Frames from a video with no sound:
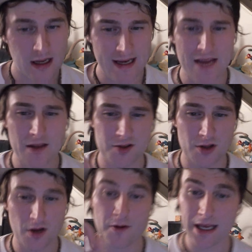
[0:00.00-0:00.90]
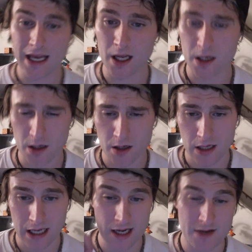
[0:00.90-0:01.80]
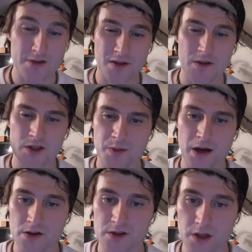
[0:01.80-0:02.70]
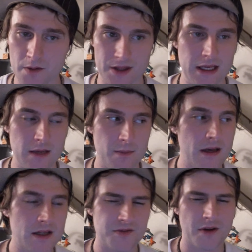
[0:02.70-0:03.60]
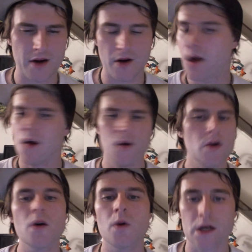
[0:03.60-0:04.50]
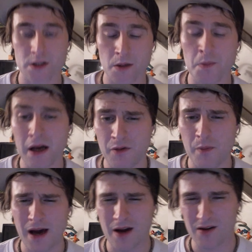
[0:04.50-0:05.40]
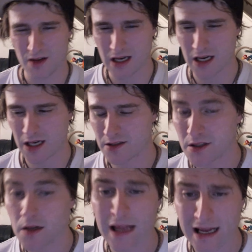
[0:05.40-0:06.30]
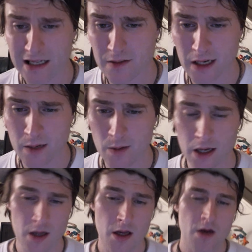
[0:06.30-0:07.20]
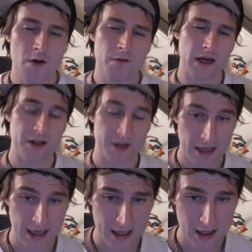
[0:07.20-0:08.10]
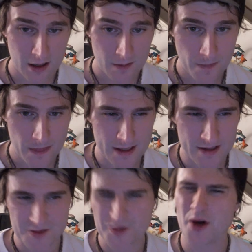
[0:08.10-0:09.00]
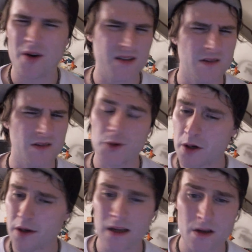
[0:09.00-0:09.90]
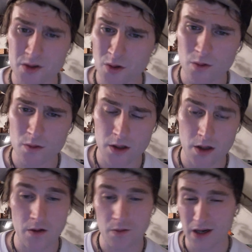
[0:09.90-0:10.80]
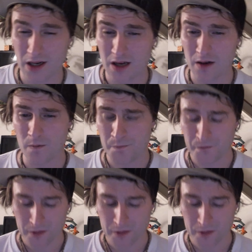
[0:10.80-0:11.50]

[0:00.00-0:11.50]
Again, let's not forget Anderson the Spider Silva, the best fighter, no question, pound for pound, still active anyway. Fighting today is 37, 38 years old, you know, right now.